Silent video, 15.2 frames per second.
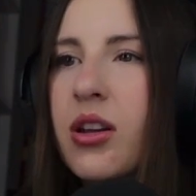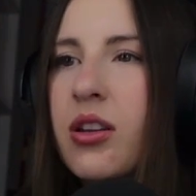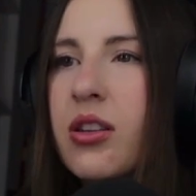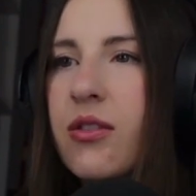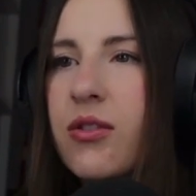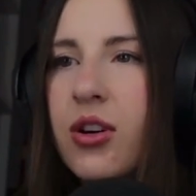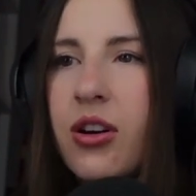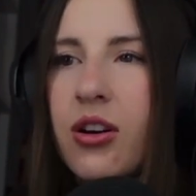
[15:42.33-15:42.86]
They've
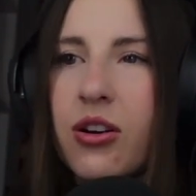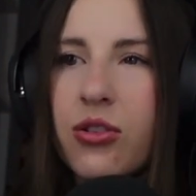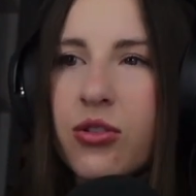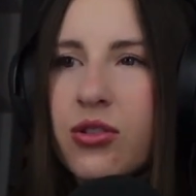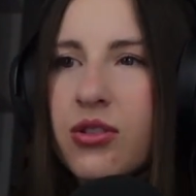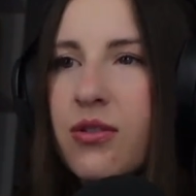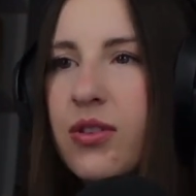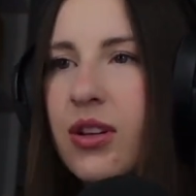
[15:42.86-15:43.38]
got hundreds
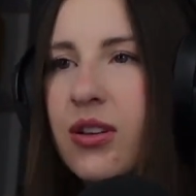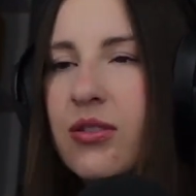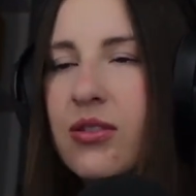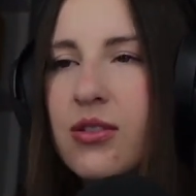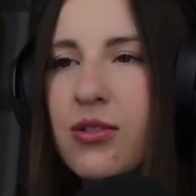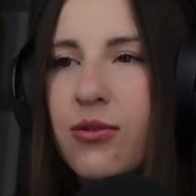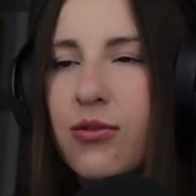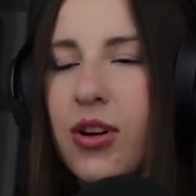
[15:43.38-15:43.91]
of thousands
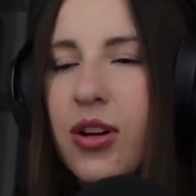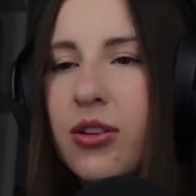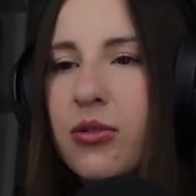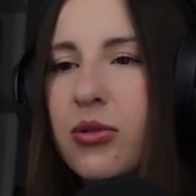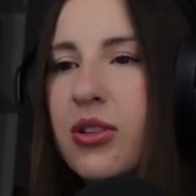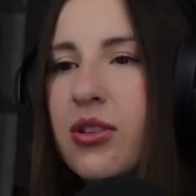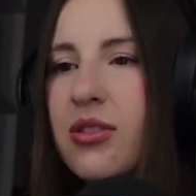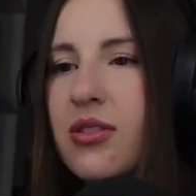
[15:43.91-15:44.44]
of
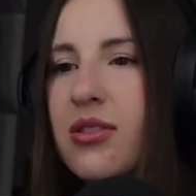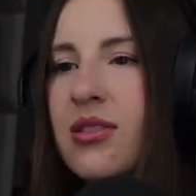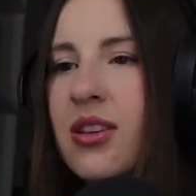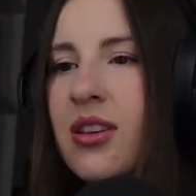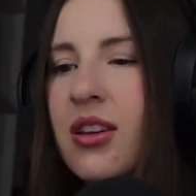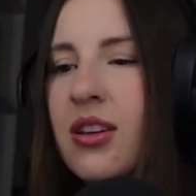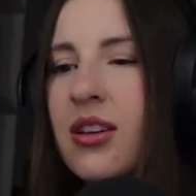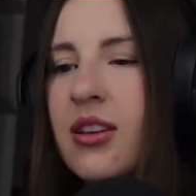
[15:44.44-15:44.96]
followers,
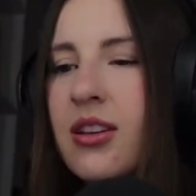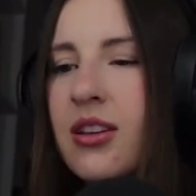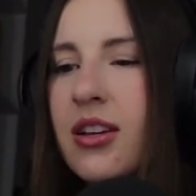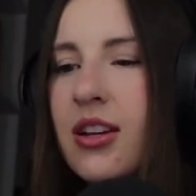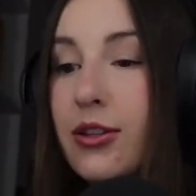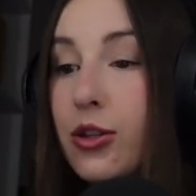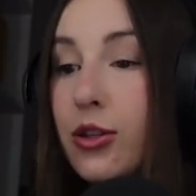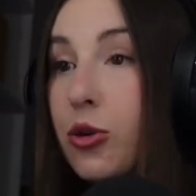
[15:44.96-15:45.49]

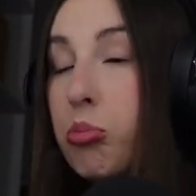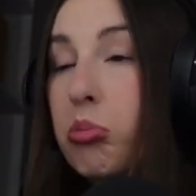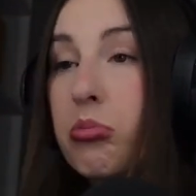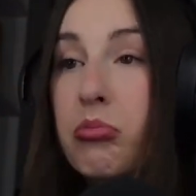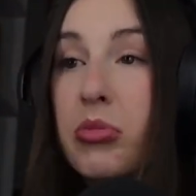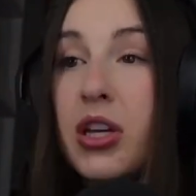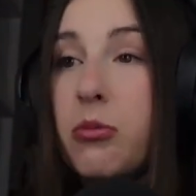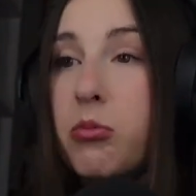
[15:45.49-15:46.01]
and then they're
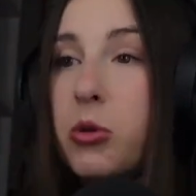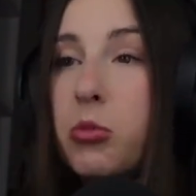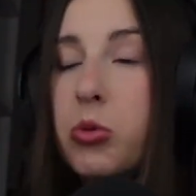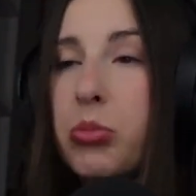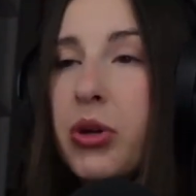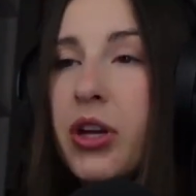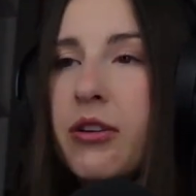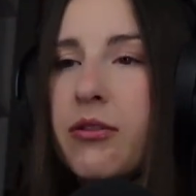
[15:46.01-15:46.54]
making people
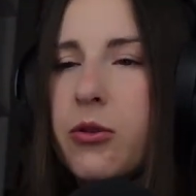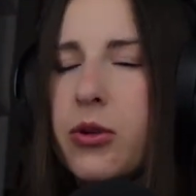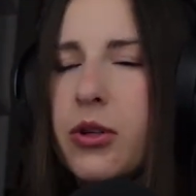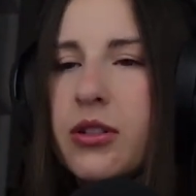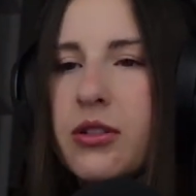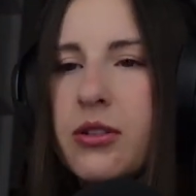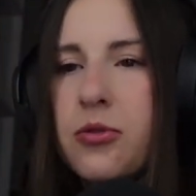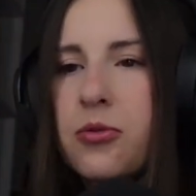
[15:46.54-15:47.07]
pay for it
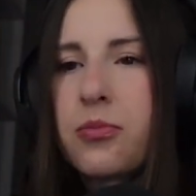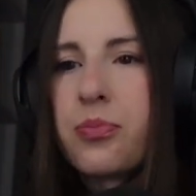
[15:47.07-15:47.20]
too.